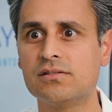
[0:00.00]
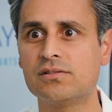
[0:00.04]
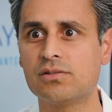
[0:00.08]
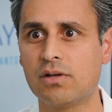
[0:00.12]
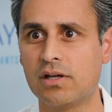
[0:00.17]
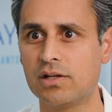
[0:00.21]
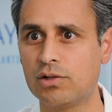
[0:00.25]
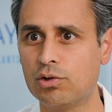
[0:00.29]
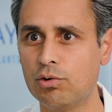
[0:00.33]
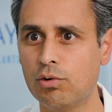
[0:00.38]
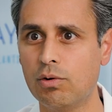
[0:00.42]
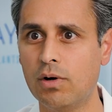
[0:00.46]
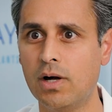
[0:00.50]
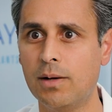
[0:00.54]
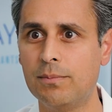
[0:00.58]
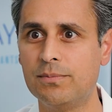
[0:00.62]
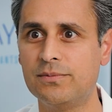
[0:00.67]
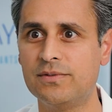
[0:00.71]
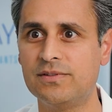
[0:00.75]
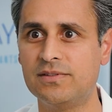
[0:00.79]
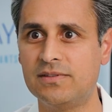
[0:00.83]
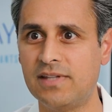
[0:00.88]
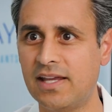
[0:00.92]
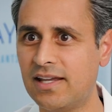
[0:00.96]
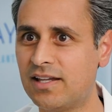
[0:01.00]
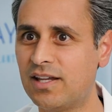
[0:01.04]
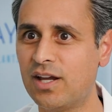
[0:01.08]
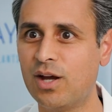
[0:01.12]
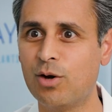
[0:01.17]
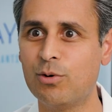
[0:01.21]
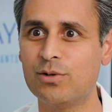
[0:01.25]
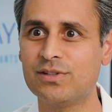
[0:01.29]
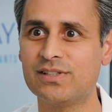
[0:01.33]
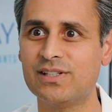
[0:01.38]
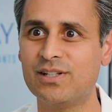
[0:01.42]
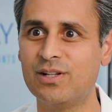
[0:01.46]
so I grew up,
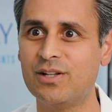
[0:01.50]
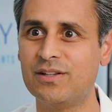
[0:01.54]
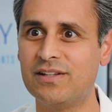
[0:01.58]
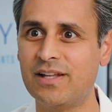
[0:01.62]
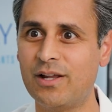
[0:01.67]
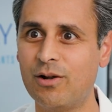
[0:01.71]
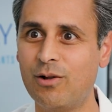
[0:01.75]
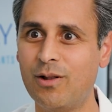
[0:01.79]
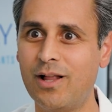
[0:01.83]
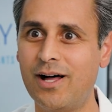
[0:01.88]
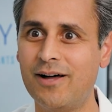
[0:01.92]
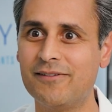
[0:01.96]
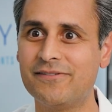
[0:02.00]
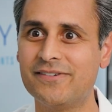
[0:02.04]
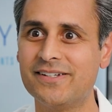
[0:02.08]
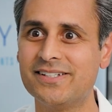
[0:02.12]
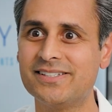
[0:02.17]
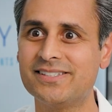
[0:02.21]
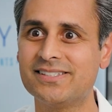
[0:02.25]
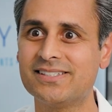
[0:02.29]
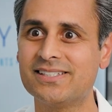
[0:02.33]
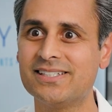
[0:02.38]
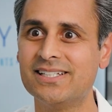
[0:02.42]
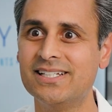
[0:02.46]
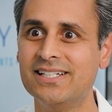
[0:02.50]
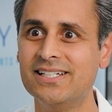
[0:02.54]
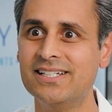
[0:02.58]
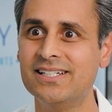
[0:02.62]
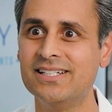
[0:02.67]
daycare was in the dental office.